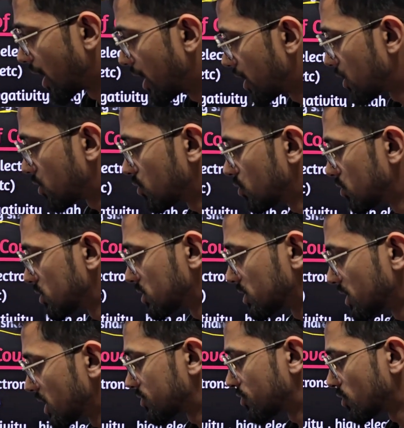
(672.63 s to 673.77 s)
N2,
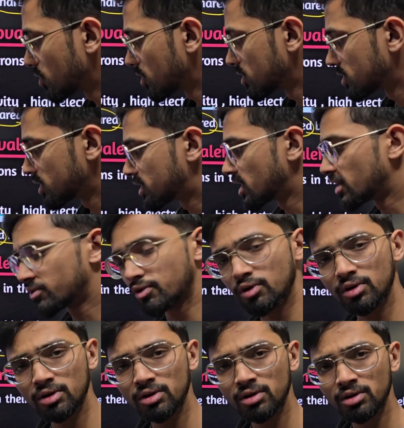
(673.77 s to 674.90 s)
CH4, CCl4,
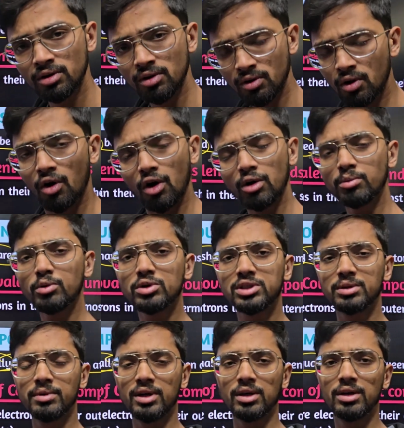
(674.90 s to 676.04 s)
almost
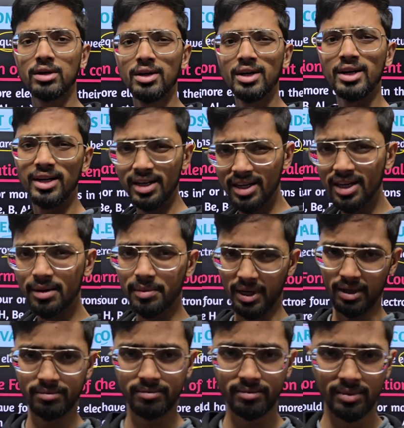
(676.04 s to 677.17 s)
similar. Nearby,
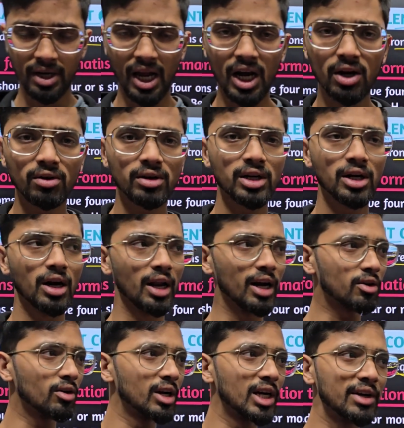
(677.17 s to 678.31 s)

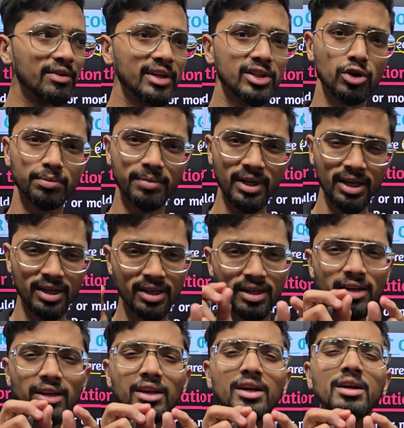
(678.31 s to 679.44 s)
electronegativity should be
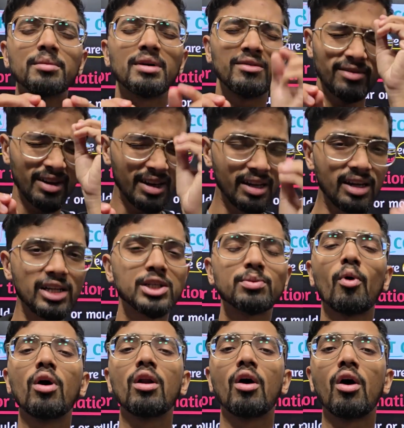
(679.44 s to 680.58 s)
nearby, very
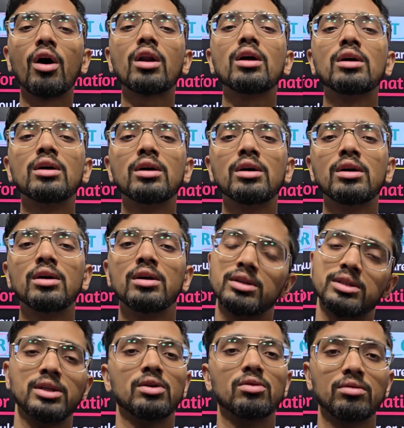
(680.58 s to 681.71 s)
small or
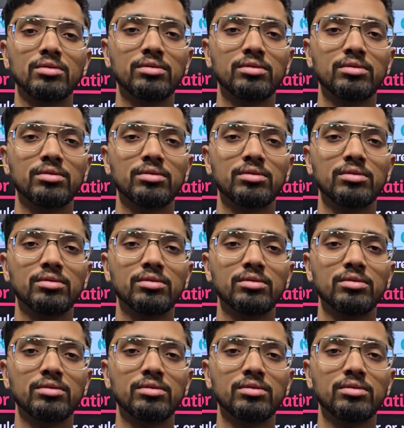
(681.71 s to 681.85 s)
0.